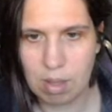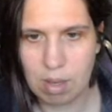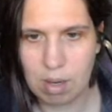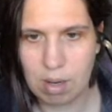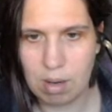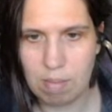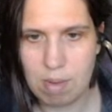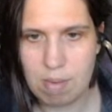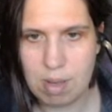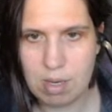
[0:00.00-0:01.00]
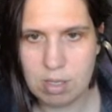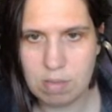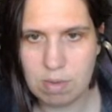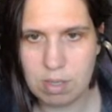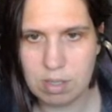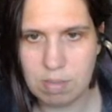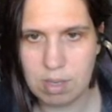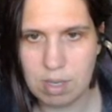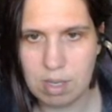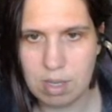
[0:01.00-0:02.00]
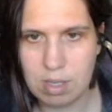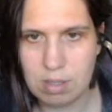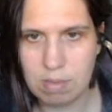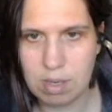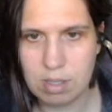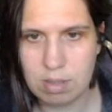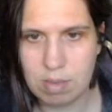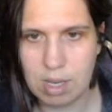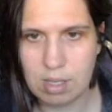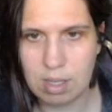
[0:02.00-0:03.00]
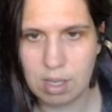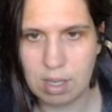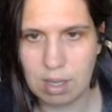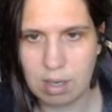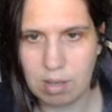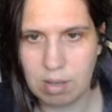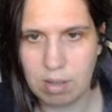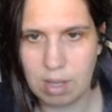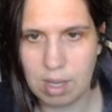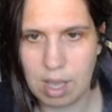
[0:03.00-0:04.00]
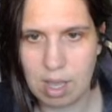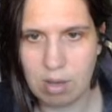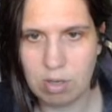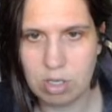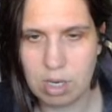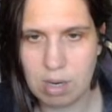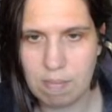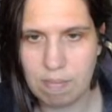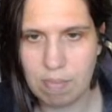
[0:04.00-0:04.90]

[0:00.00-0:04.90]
And maybe I actually want it to be this way so we get like a little like L shape.